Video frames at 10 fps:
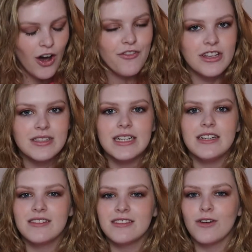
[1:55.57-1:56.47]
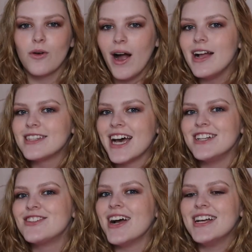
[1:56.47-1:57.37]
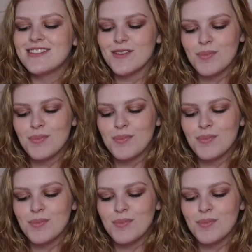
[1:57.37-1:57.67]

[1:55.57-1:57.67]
Obviously it is still quite a tight dress,